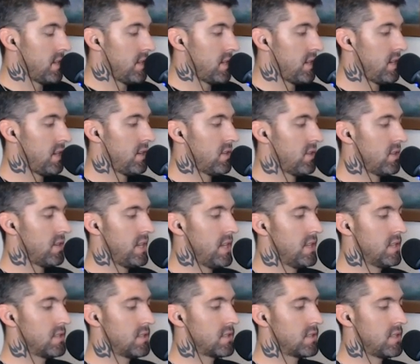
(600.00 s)
Here
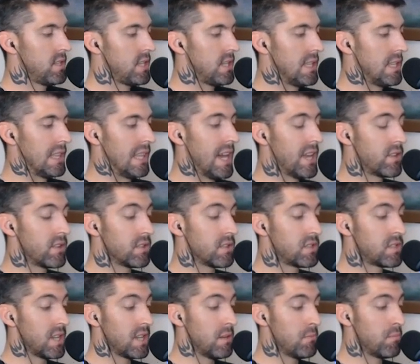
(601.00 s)
is the letter
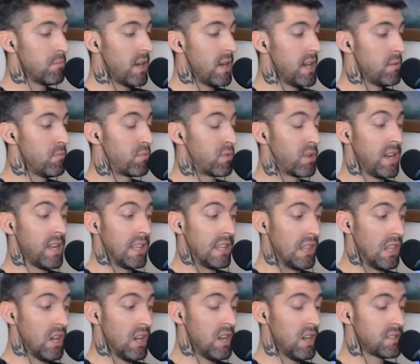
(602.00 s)
sent by
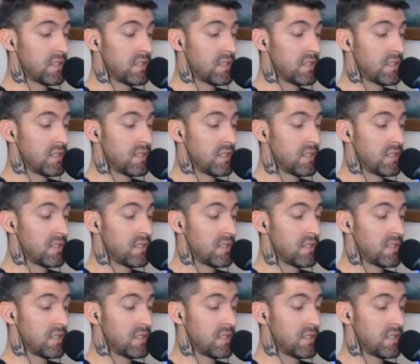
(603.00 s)
Bryant Law